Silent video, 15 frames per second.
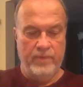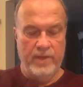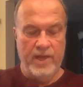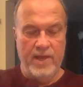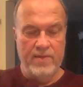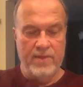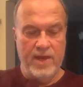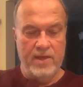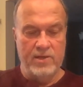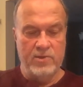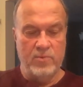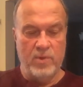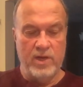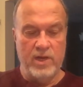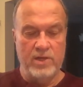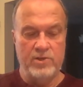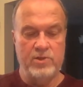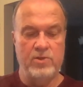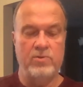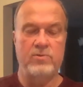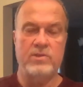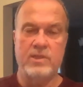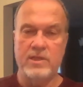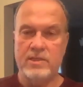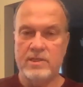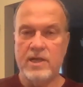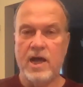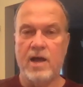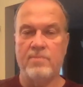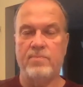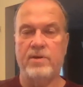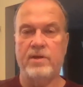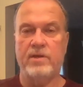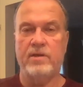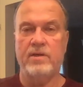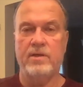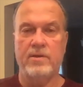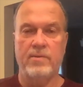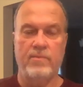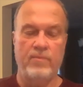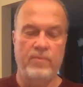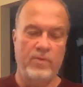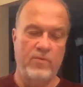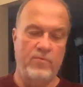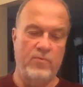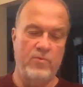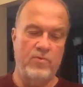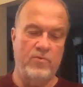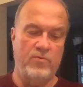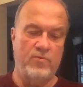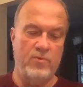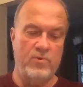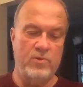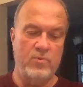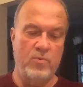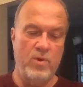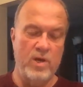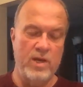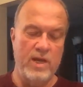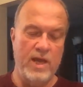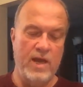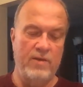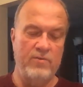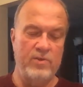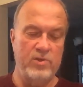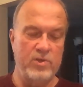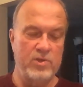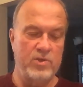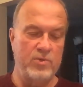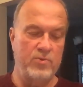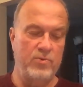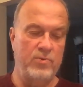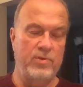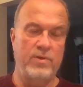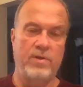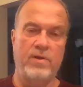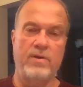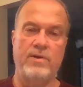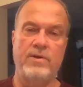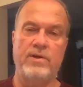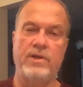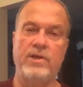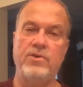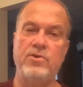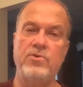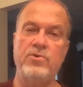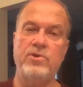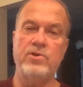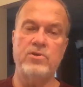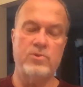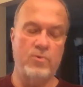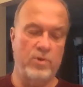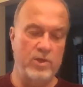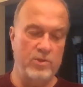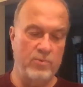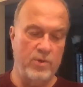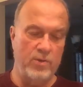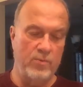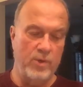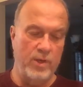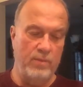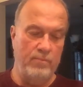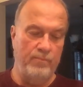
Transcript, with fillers: And that is why I chose this topic for the first one out of the chute in New Year's 2021.